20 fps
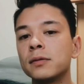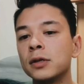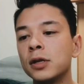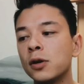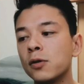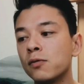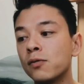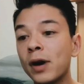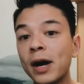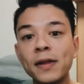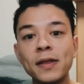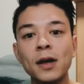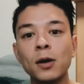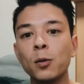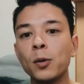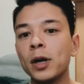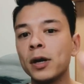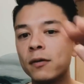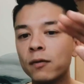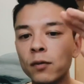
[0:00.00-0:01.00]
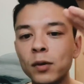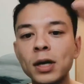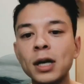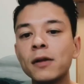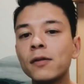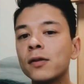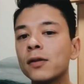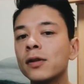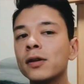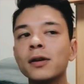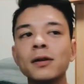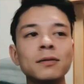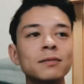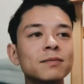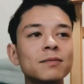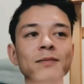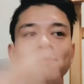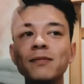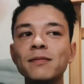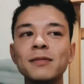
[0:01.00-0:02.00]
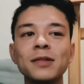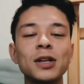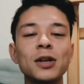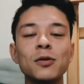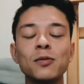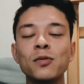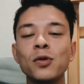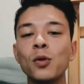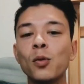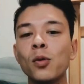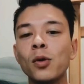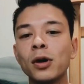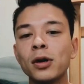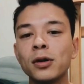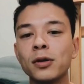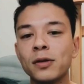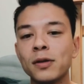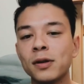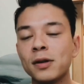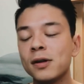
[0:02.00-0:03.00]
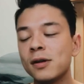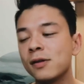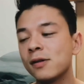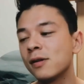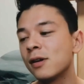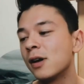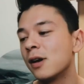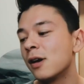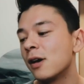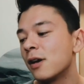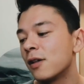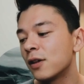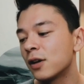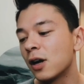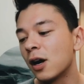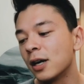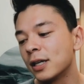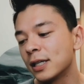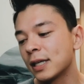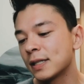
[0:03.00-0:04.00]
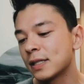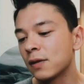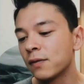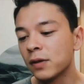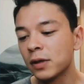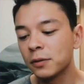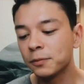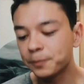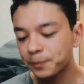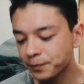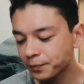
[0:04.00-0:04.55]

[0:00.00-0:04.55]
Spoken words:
ride that wave, whatever the word or the context of it.